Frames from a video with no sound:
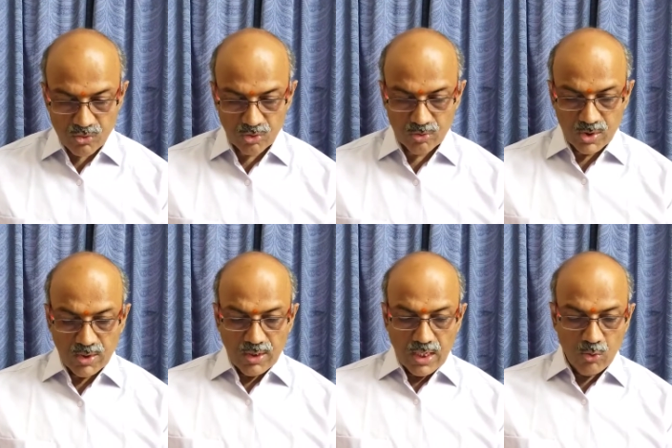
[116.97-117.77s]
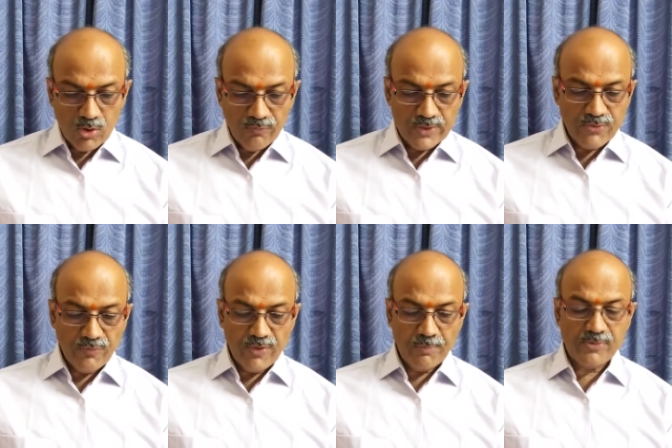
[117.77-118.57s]
So out of which
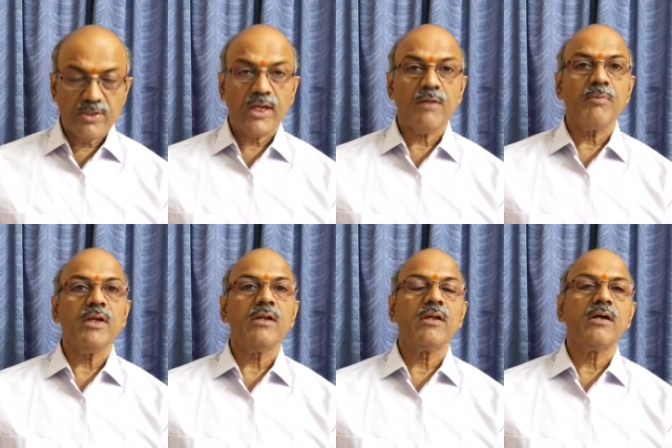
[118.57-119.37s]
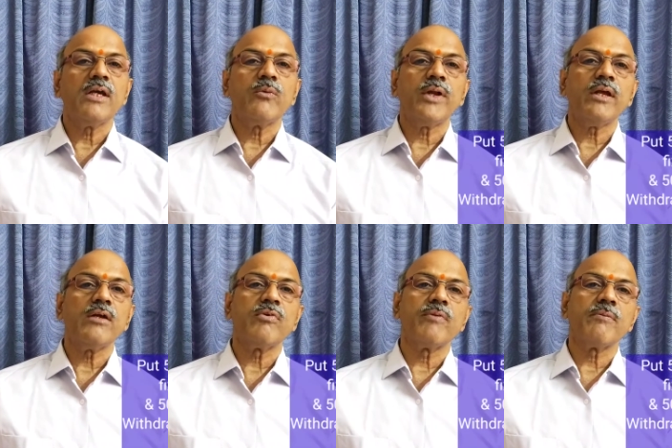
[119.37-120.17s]
50% can be in equity
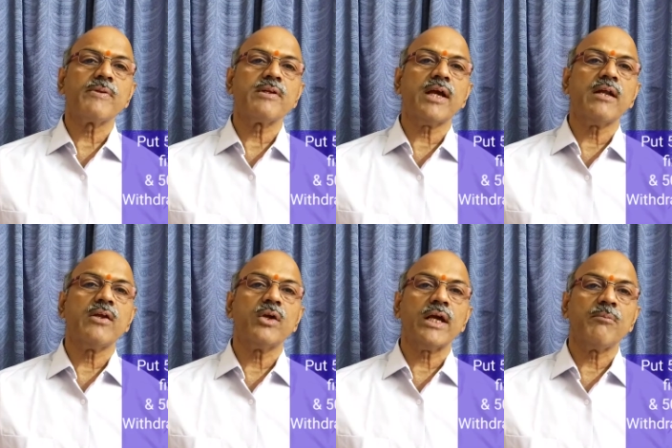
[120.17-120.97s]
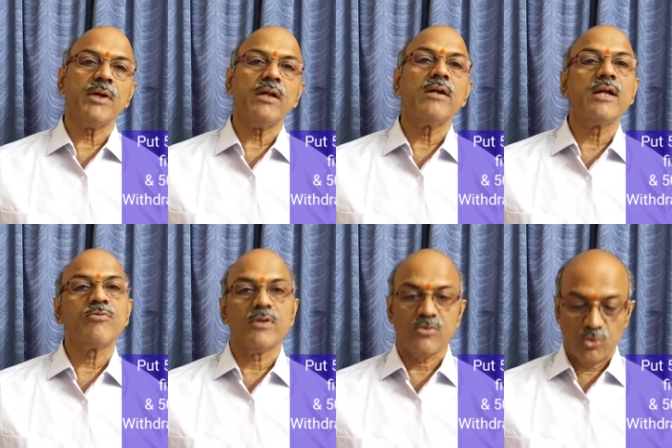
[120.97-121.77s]
and 50% can be in
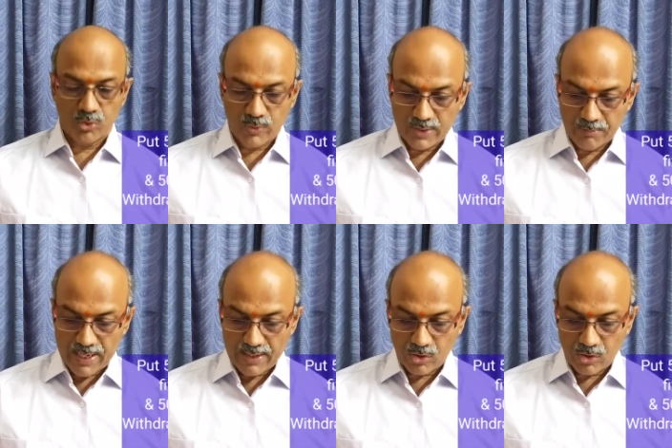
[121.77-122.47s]
debt funds. So you can plan